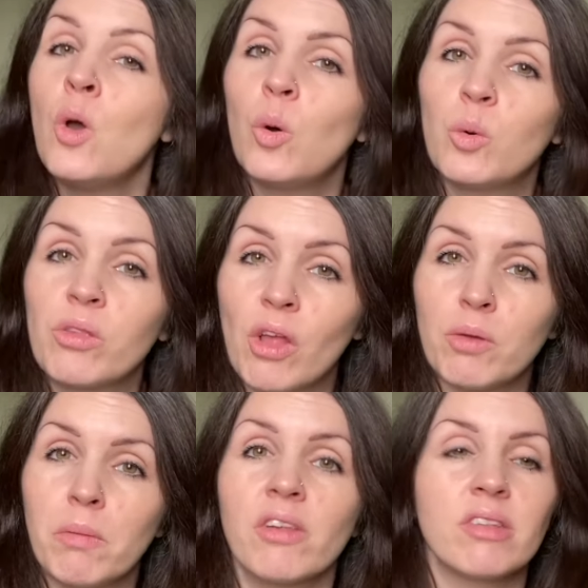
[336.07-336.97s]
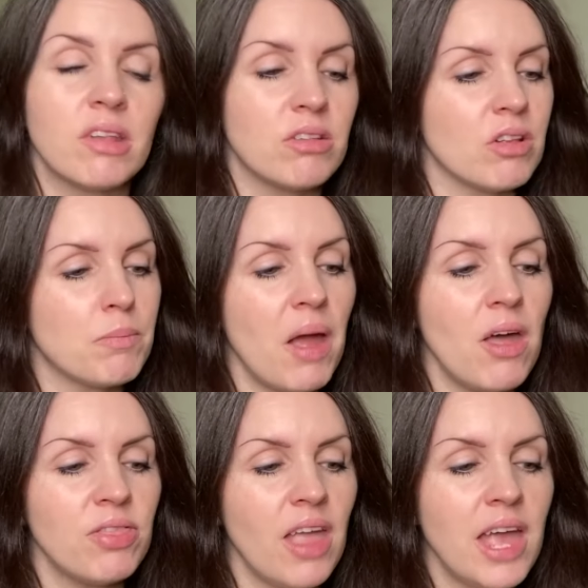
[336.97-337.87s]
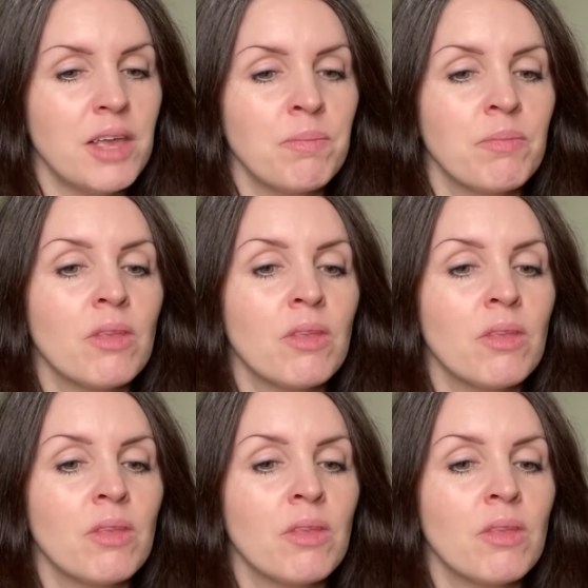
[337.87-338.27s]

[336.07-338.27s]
Also my sister's birthday.